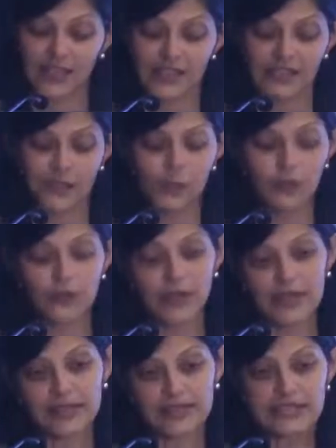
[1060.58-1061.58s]
So,
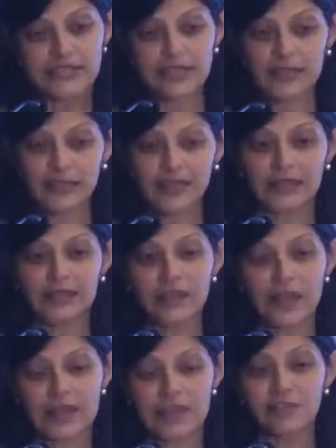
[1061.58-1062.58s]
and they said
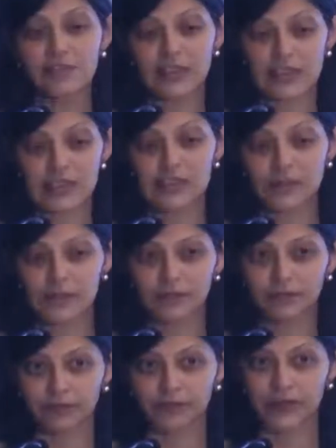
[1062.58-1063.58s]
that if this,
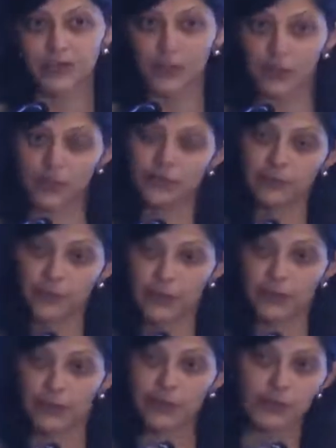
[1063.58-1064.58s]

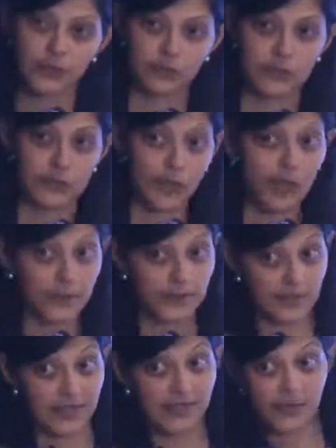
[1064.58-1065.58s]
if we were to
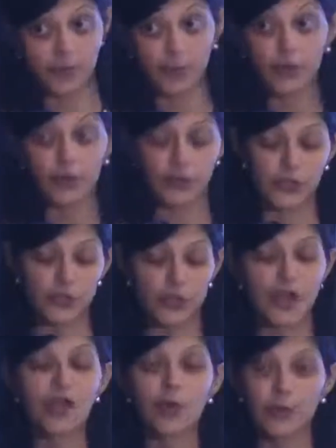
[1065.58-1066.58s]
adopt this approach,
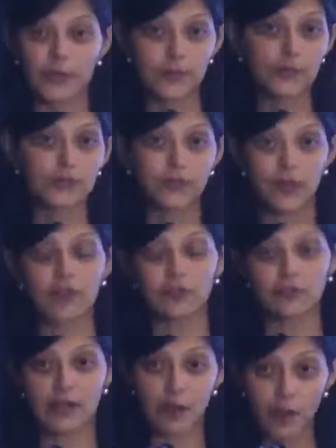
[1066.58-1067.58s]
we will not
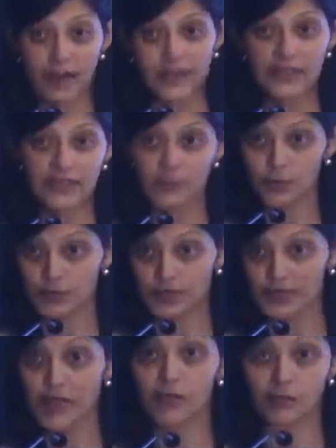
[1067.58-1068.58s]
require
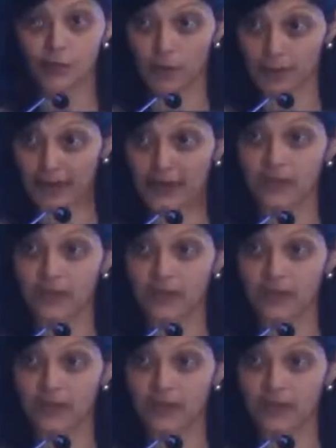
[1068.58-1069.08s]
Swiss-style format